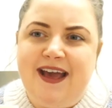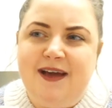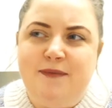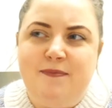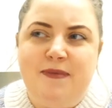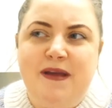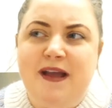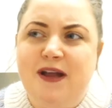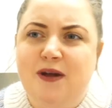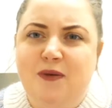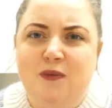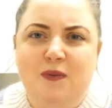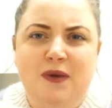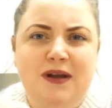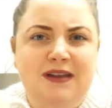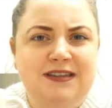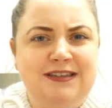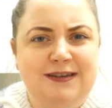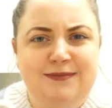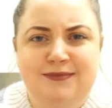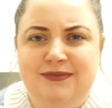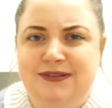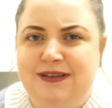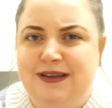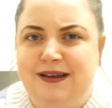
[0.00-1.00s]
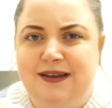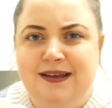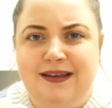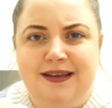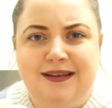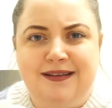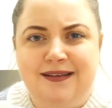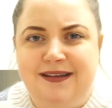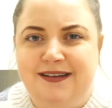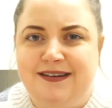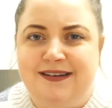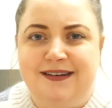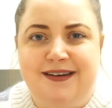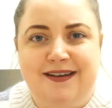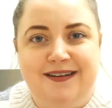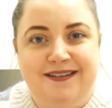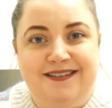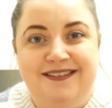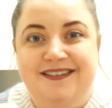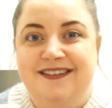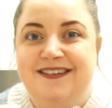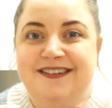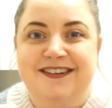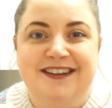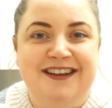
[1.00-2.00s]
Pink and white seems to like, I don't know,
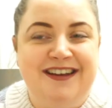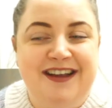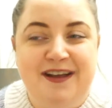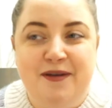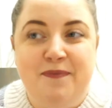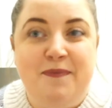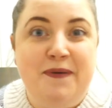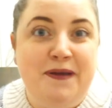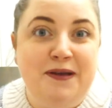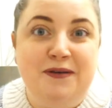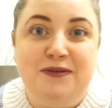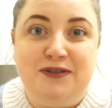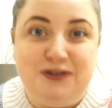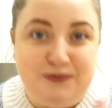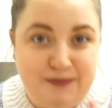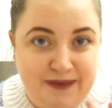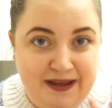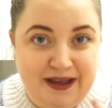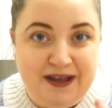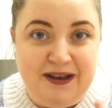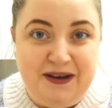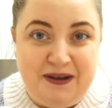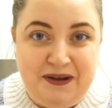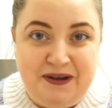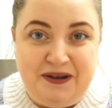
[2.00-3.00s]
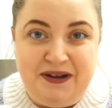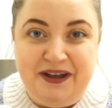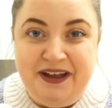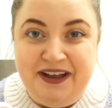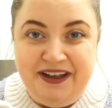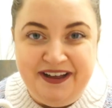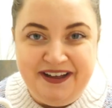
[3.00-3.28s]
appeal to me a lot.